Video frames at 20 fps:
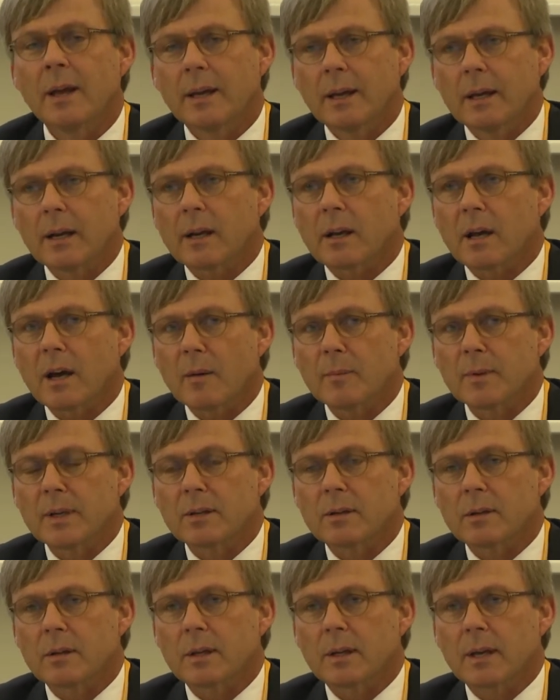It'll come
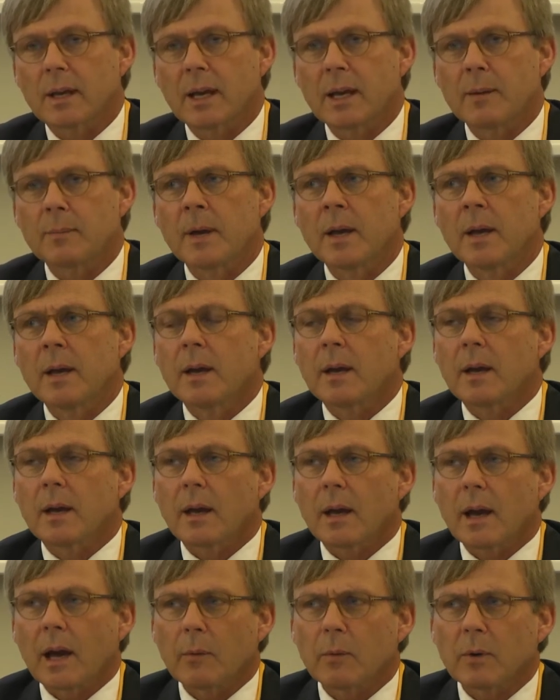into the game.
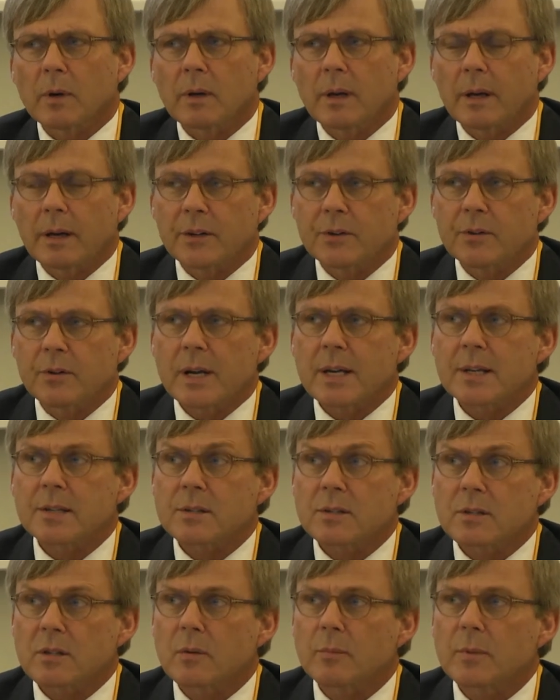I will address
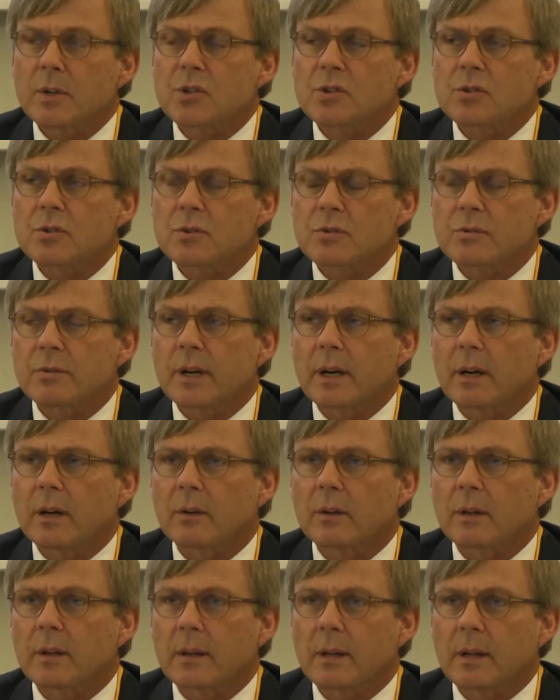some issues
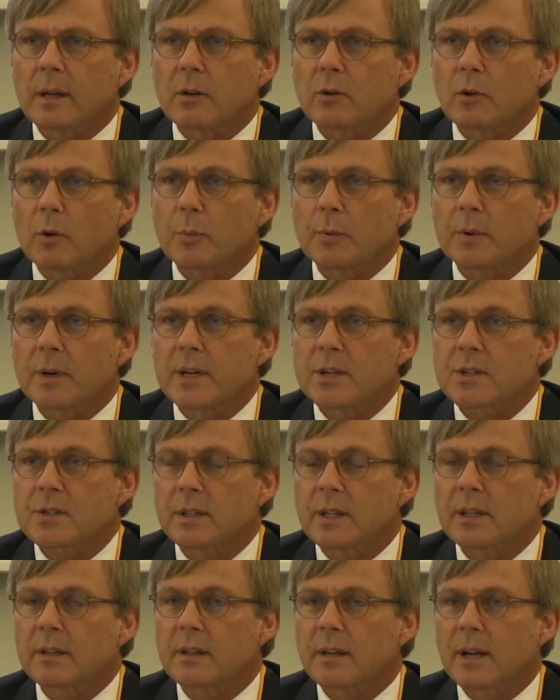around the
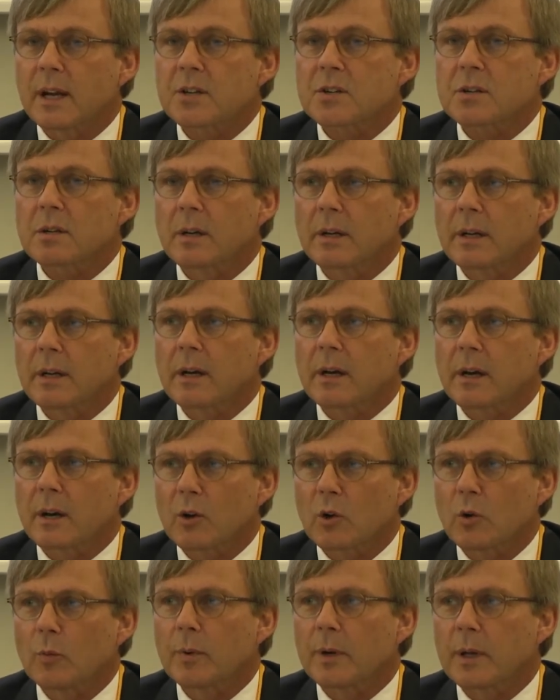cooperation internationally and
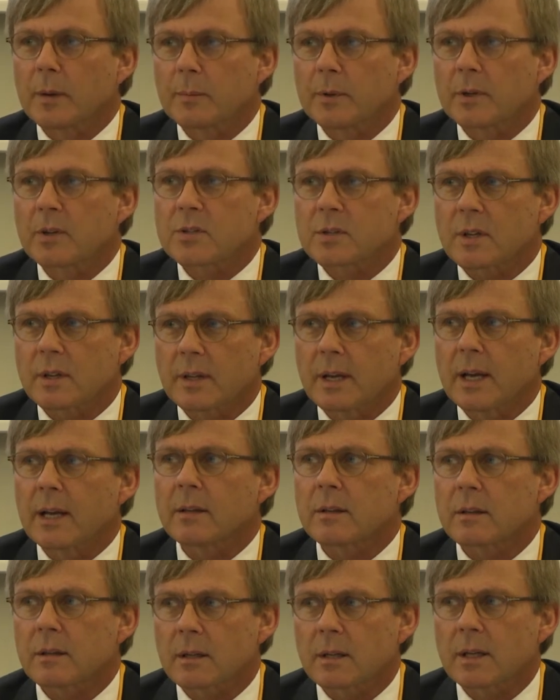globally, because at the
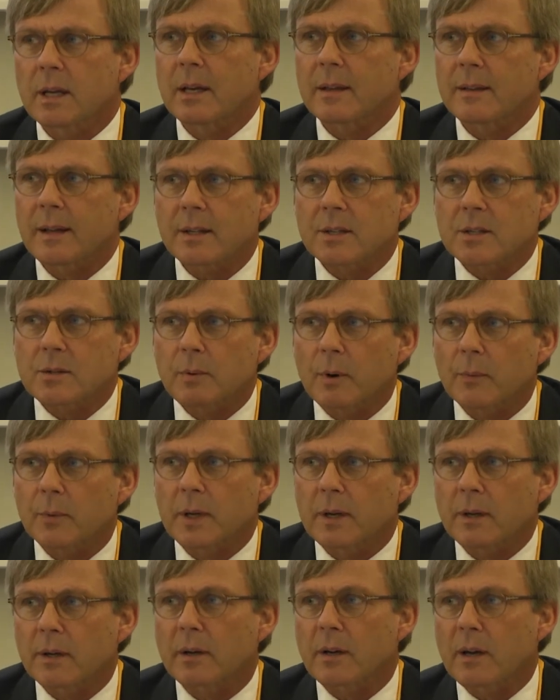end of the day, that's where
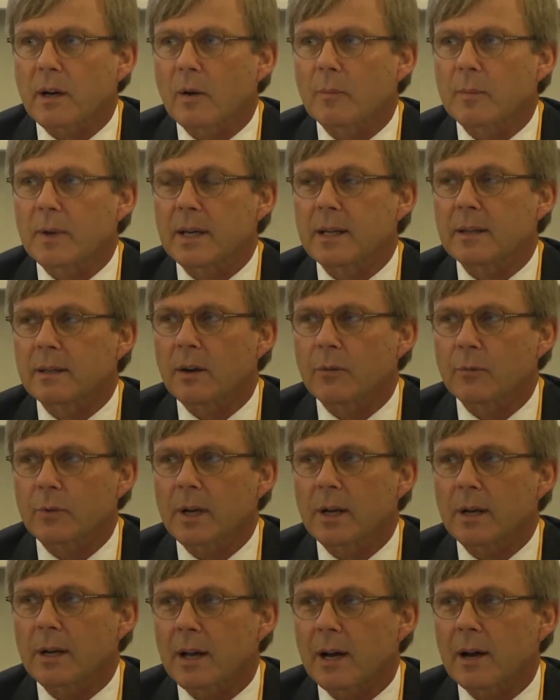we're going to come in and
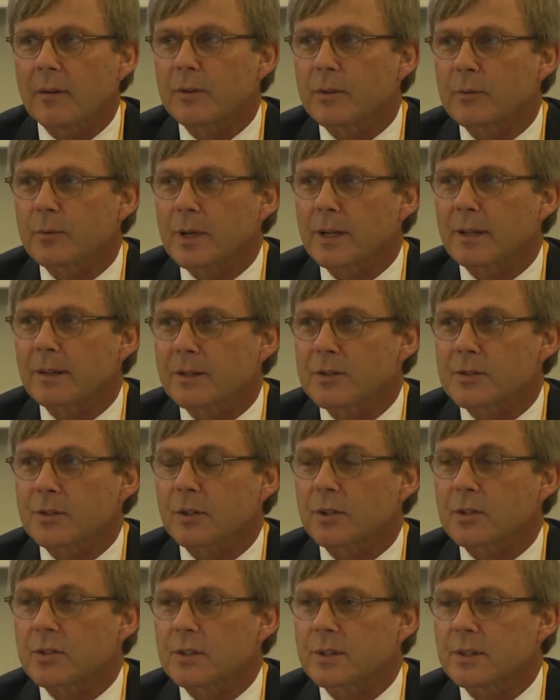really have the real
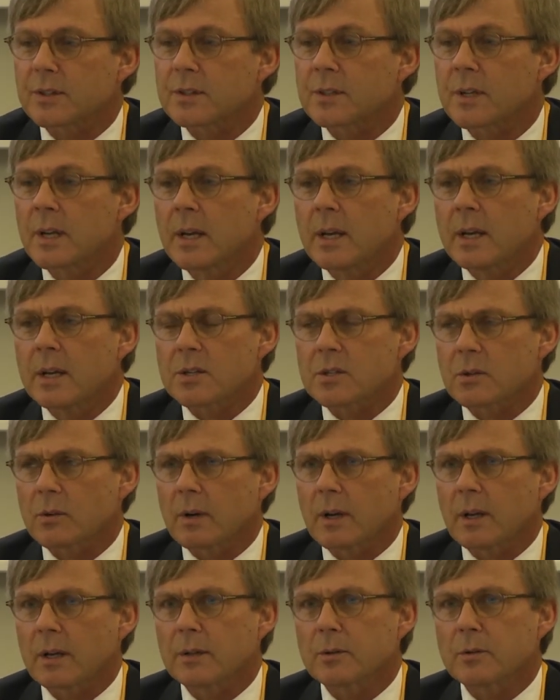discussions. So
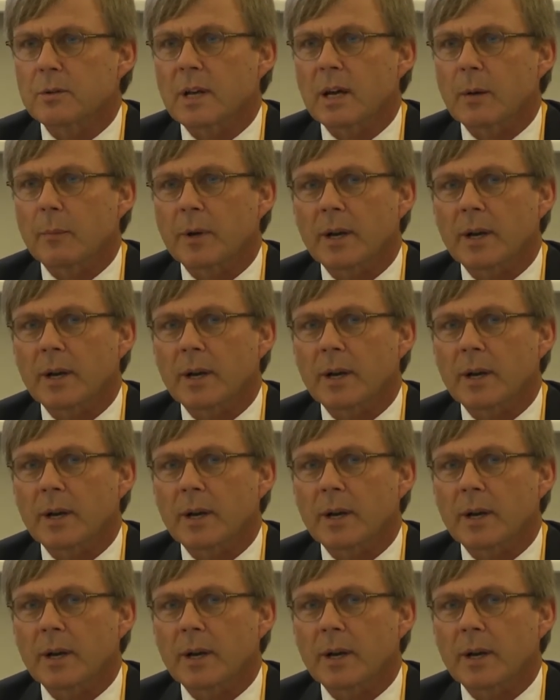I'll do that.